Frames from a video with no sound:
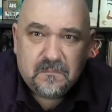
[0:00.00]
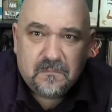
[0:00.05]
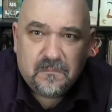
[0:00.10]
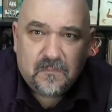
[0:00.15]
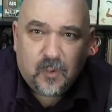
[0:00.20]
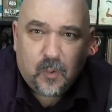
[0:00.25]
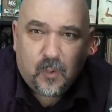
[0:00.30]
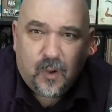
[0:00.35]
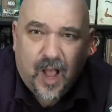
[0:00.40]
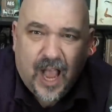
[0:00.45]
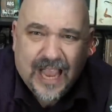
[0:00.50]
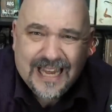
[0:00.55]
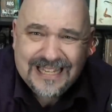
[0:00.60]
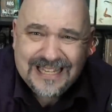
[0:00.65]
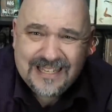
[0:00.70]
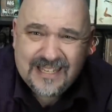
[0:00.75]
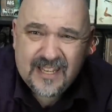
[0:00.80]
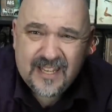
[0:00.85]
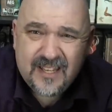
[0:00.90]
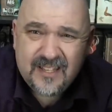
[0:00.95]
or
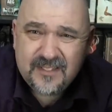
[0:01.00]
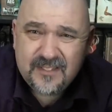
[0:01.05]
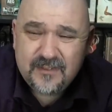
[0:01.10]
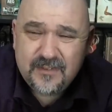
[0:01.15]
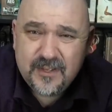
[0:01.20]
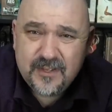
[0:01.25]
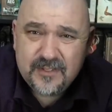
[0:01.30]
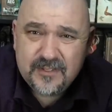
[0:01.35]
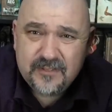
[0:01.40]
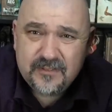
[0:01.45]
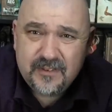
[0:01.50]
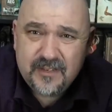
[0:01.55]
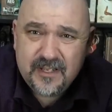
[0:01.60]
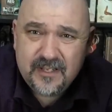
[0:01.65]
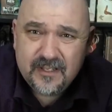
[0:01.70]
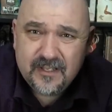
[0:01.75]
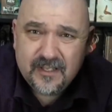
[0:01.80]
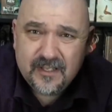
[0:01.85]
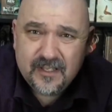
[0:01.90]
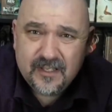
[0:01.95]
ideas of history,
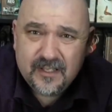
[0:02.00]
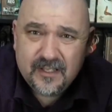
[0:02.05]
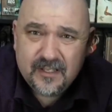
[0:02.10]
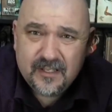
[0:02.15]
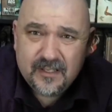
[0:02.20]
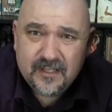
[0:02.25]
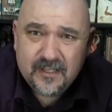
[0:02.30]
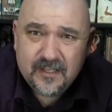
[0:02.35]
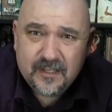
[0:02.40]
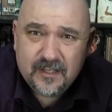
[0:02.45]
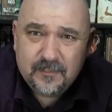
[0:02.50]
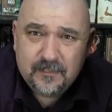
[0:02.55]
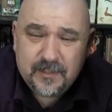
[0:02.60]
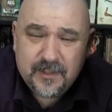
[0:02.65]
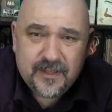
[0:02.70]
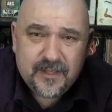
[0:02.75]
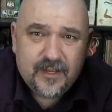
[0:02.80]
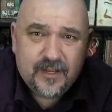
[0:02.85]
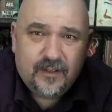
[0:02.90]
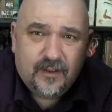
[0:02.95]

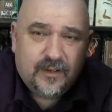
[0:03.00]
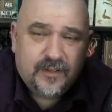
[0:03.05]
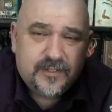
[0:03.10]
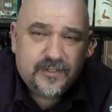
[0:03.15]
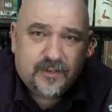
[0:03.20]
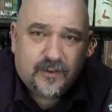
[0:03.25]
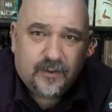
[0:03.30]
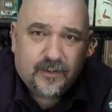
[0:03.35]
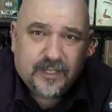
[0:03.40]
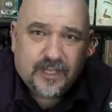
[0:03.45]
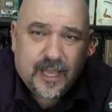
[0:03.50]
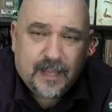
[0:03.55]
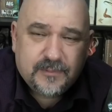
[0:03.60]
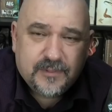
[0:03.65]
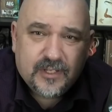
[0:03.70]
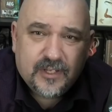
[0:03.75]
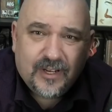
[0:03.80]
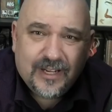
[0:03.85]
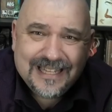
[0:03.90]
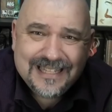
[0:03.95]
but they're not historic games.
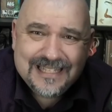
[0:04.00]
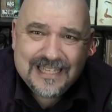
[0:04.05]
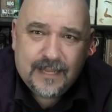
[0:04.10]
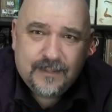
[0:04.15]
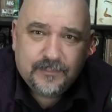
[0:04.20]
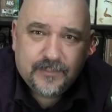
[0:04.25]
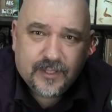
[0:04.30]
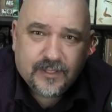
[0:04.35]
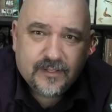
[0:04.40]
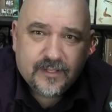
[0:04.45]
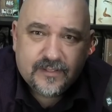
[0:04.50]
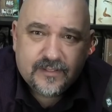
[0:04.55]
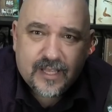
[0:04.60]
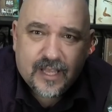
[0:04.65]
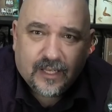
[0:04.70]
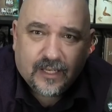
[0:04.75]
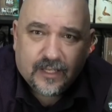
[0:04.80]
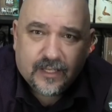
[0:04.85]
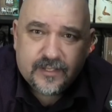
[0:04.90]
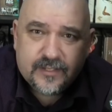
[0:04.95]
They're not attempting to
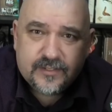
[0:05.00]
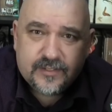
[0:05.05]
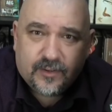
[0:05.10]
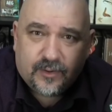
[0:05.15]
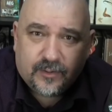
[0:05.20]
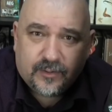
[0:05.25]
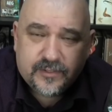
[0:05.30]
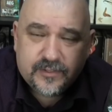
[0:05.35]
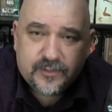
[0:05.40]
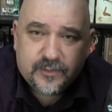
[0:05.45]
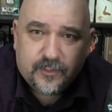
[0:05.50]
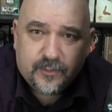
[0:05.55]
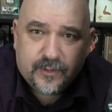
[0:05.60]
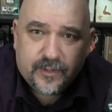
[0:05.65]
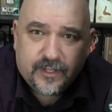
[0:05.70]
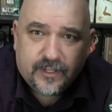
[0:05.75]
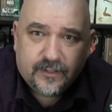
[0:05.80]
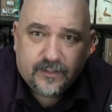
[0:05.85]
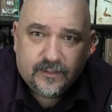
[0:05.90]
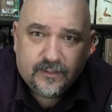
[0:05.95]
tell a historic
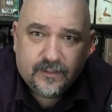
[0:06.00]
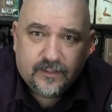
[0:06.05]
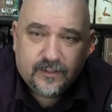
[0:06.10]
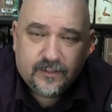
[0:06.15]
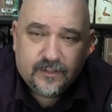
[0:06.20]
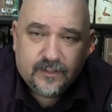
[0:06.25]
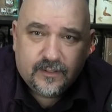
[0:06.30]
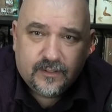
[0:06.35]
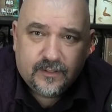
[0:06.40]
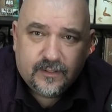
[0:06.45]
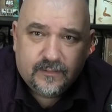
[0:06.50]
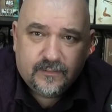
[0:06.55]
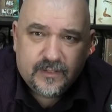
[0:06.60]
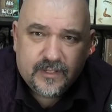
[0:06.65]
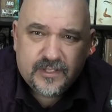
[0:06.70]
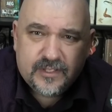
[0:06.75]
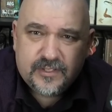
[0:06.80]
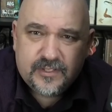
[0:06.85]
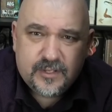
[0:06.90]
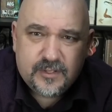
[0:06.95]
story. They're
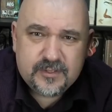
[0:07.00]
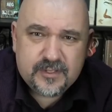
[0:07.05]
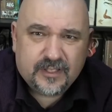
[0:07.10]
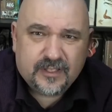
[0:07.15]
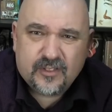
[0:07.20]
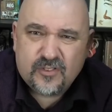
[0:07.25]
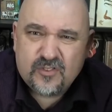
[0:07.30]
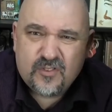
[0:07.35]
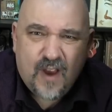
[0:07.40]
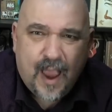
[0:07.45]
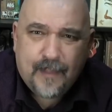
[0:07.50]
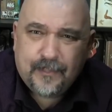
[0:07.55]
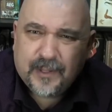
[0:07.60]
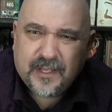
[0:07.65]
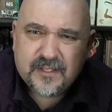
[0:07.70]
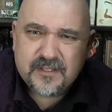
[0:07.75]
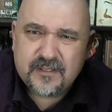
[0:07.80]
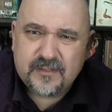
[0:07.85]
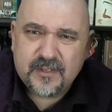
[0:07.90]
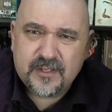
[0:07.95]
just using the
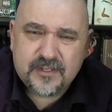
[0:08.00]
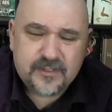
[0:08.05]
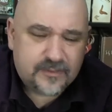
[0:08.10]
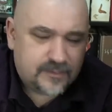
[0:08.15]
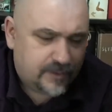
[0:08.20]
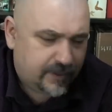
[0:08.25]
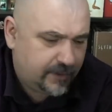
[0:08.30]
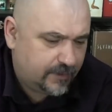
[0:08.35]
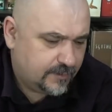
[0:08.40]
trappings of history.